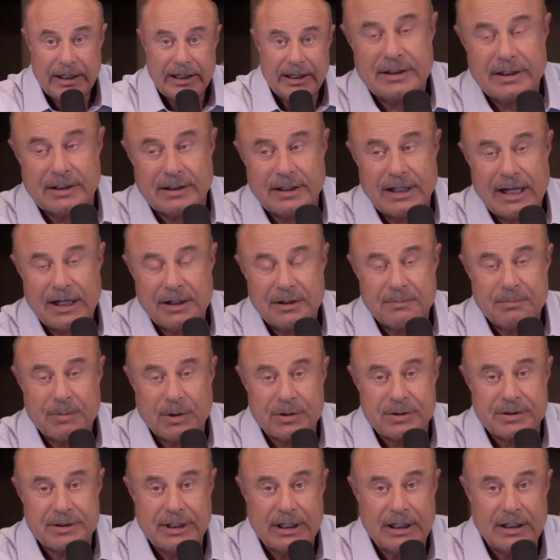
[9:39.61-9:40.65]
a lot of
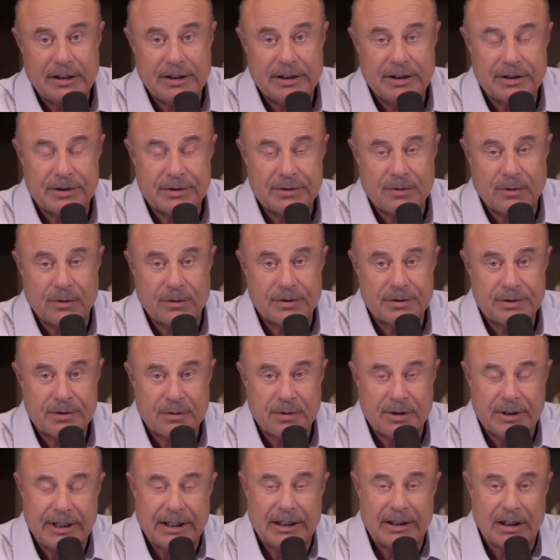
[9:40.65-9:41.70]
personality disorders
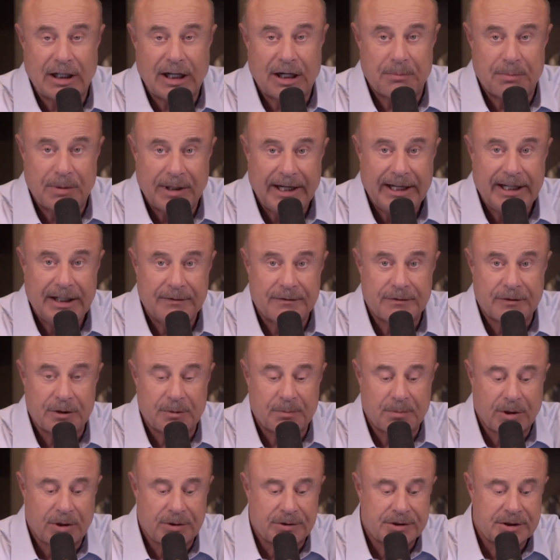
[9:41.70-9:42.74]
create a lot of pain for the
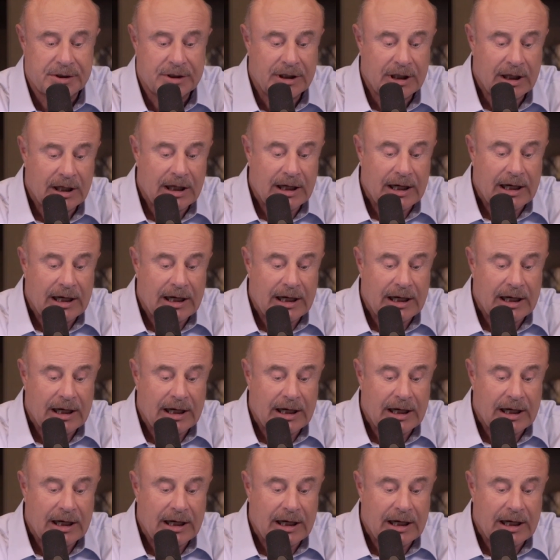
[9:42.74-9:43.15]
person,